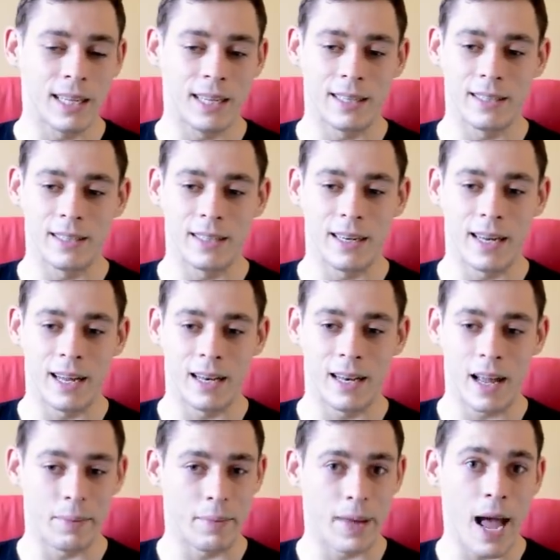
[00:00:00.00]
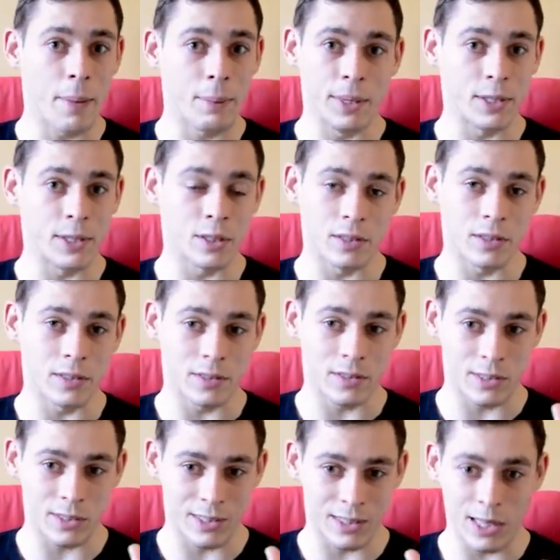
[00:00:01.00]
and I'm happy to
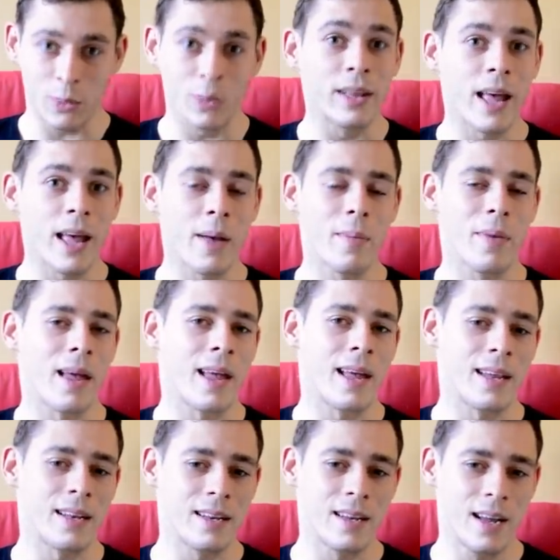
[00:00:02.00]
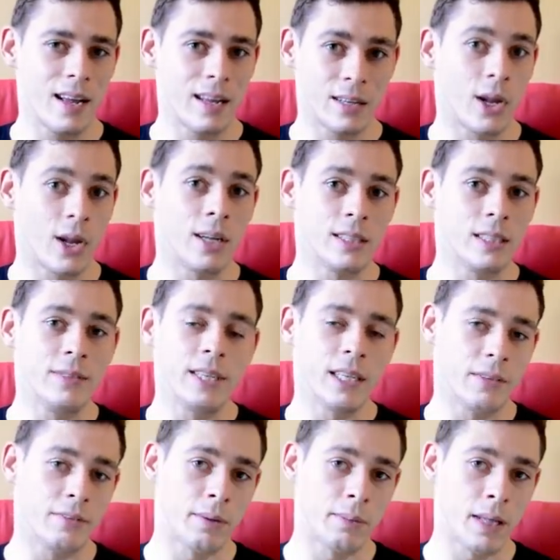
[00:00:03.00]
stick with them and not
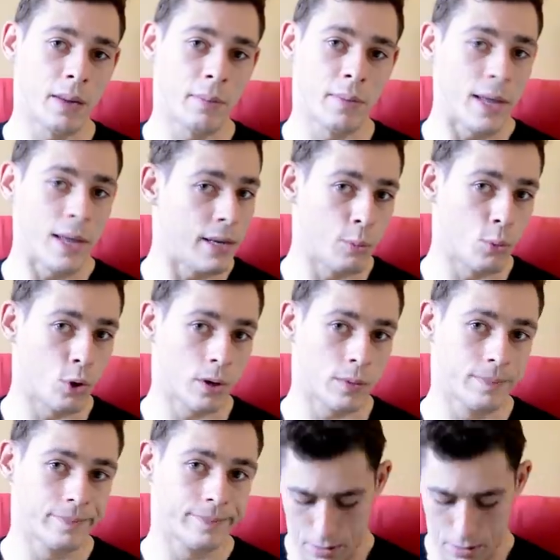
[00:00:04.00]
deviate from them anymore.